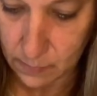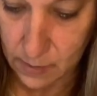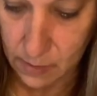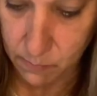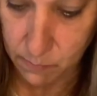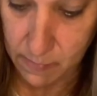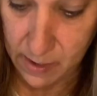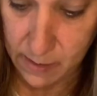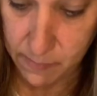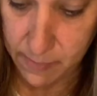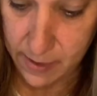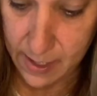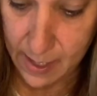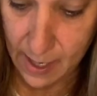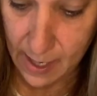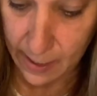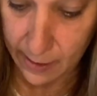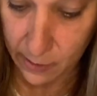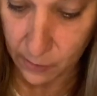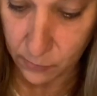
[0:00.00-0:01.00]
It may be
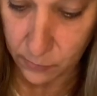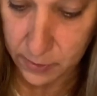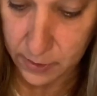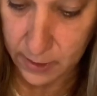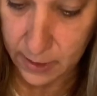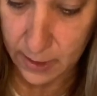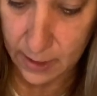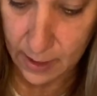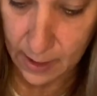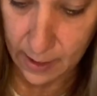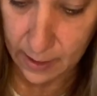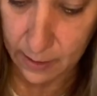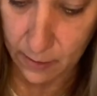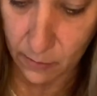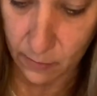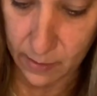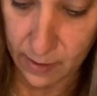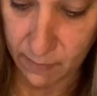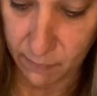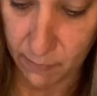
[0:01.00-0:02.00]
IOD. I
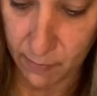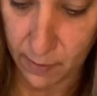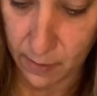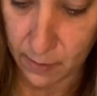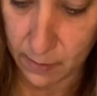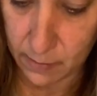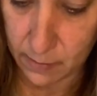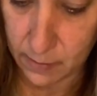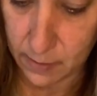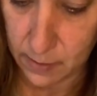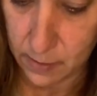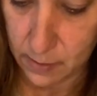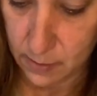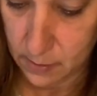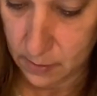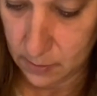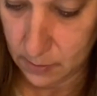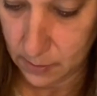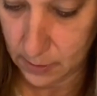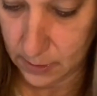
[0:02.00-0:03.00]
don't have the
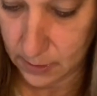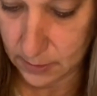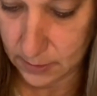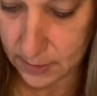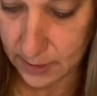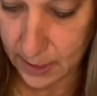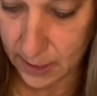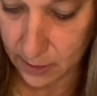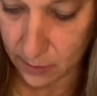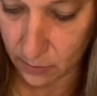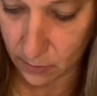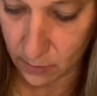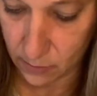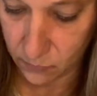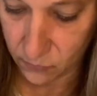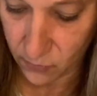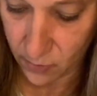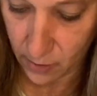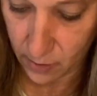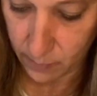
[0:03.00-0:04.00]
container in
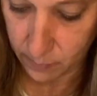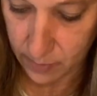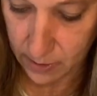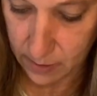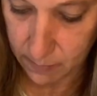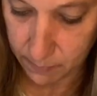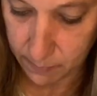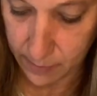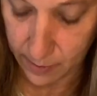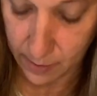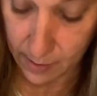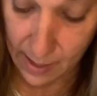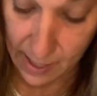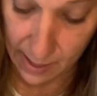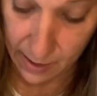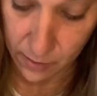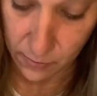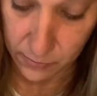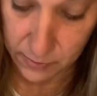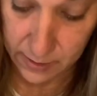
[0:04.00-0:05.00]
front of me, but
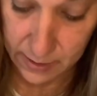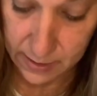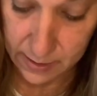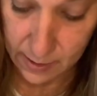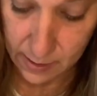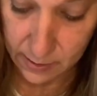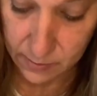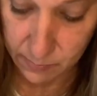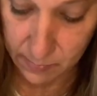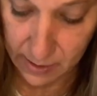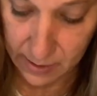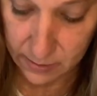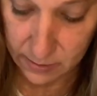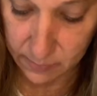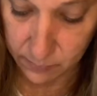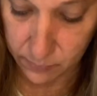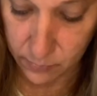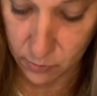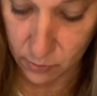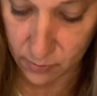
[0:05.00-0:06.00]
IOD does make
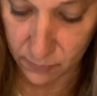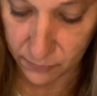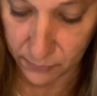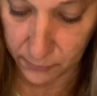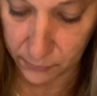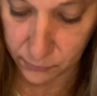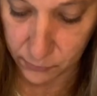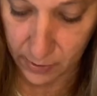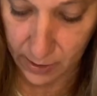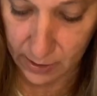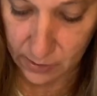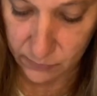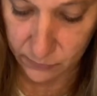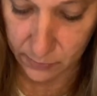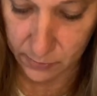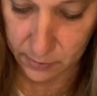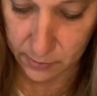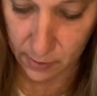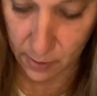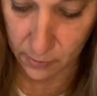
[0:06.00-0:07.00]
some beautiful
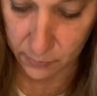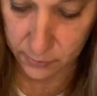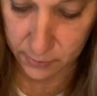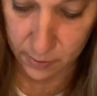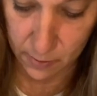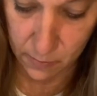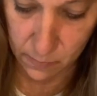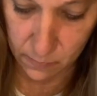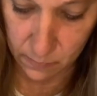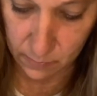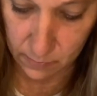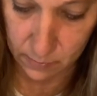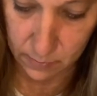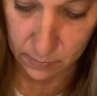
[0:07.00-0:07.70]
transfers also.